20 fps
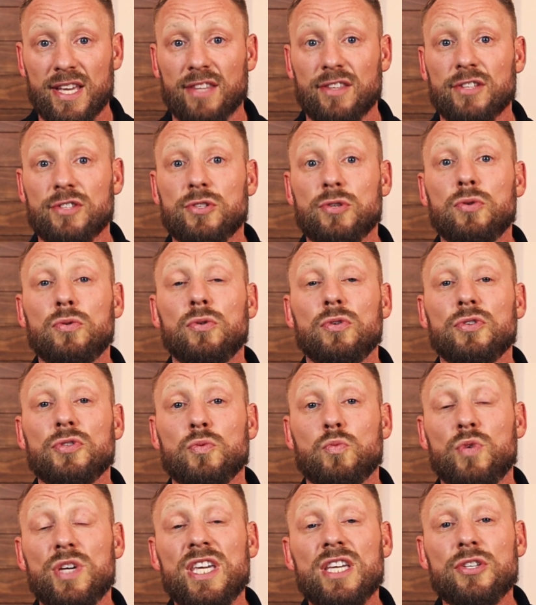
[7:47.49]
and the tools
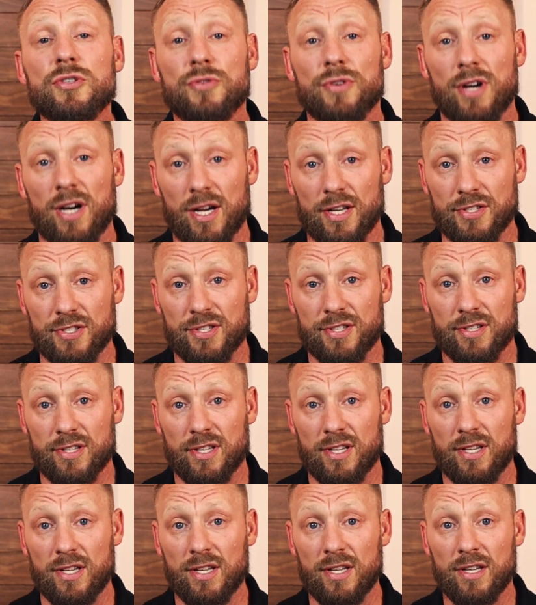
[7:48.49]
we trust,
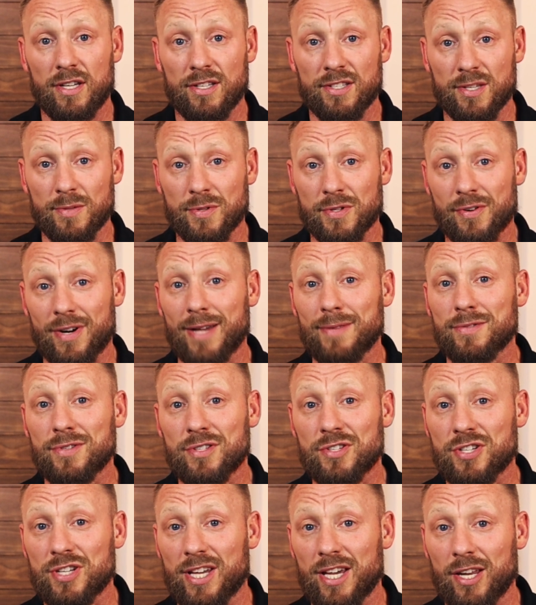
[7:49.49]
subscribe to the
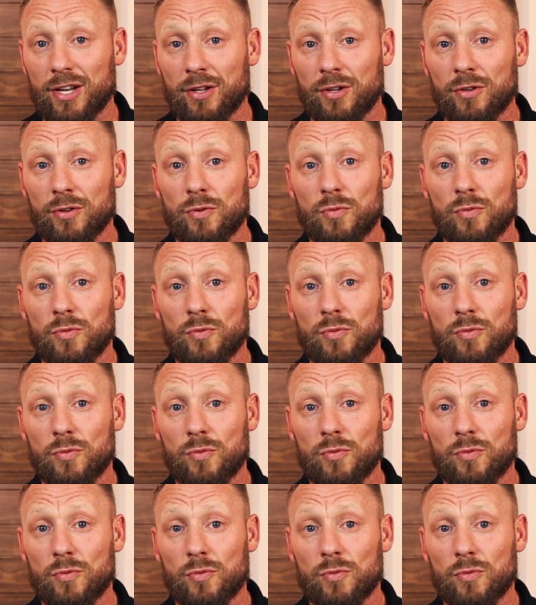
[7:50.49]
channel.